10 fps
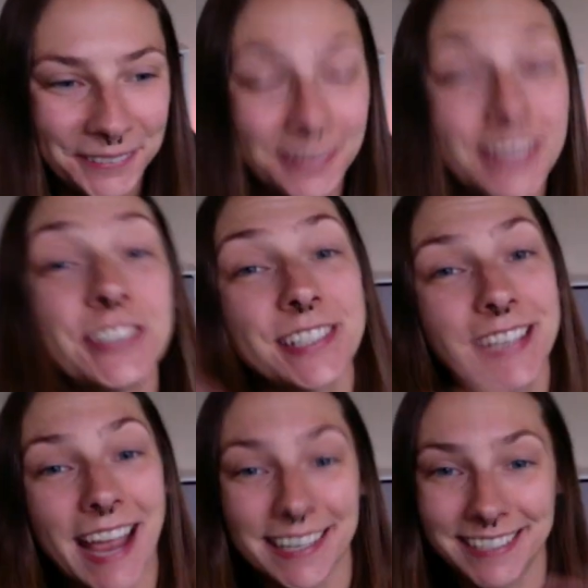which is
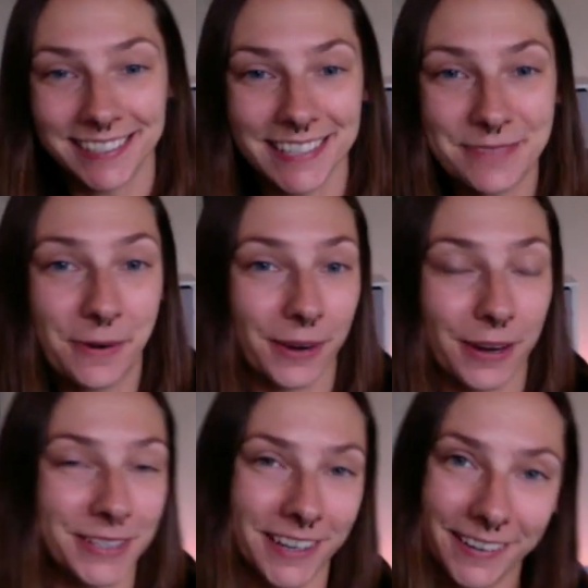actually what we're
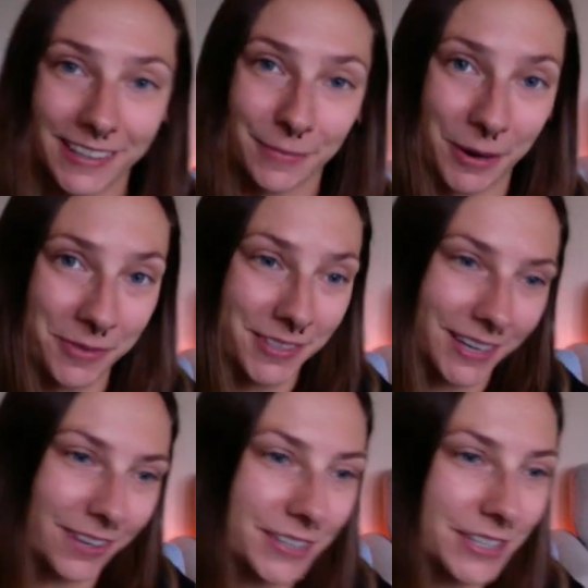going to be talking about with this
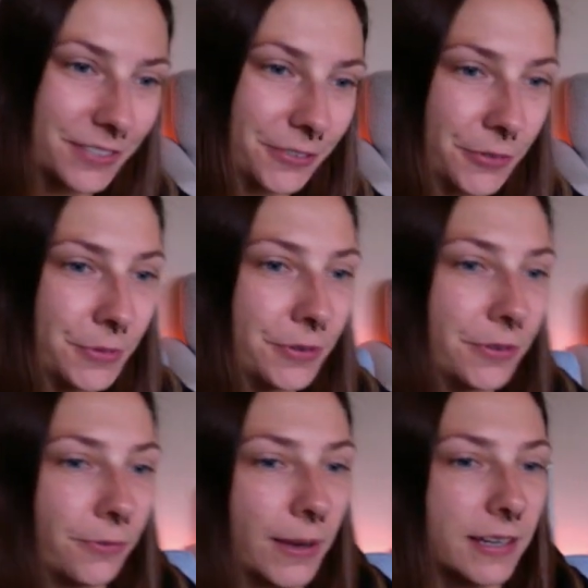Aries full
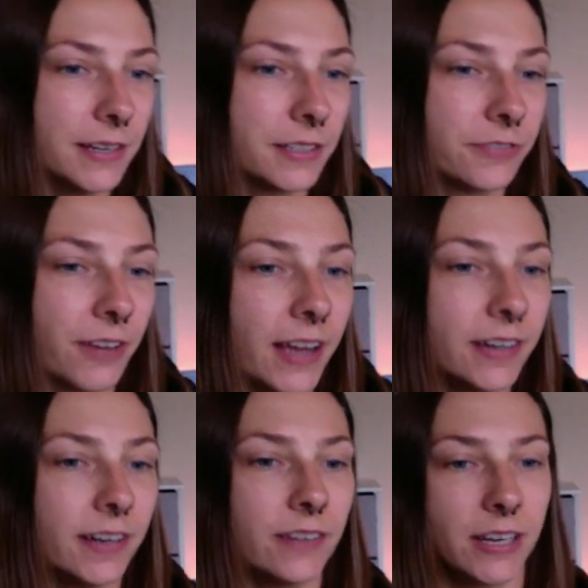moon. Whitney, does
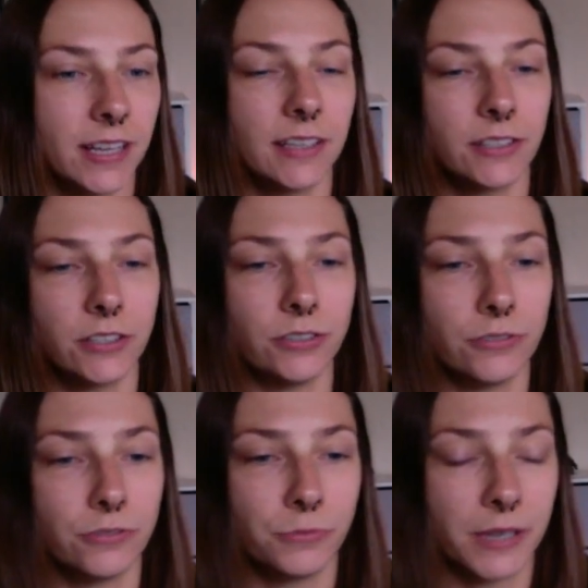fire have anything to
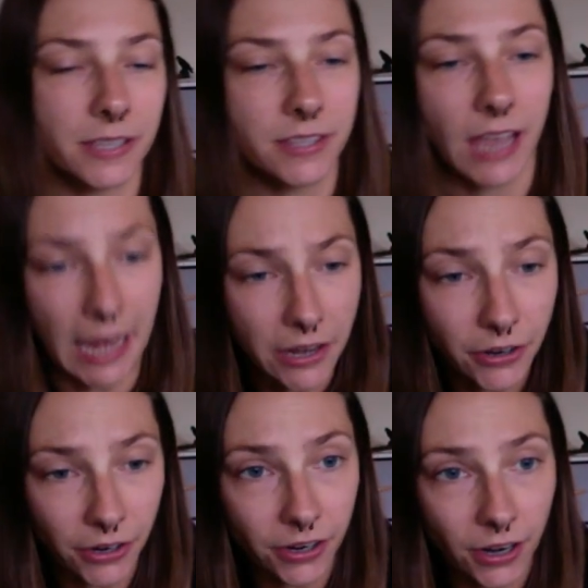do with
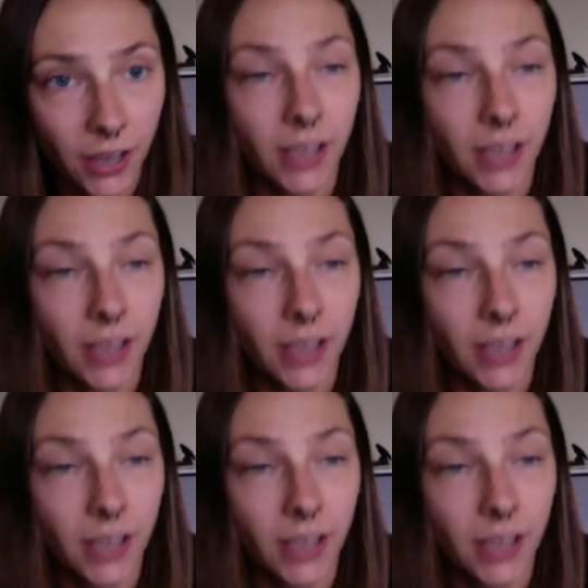anger?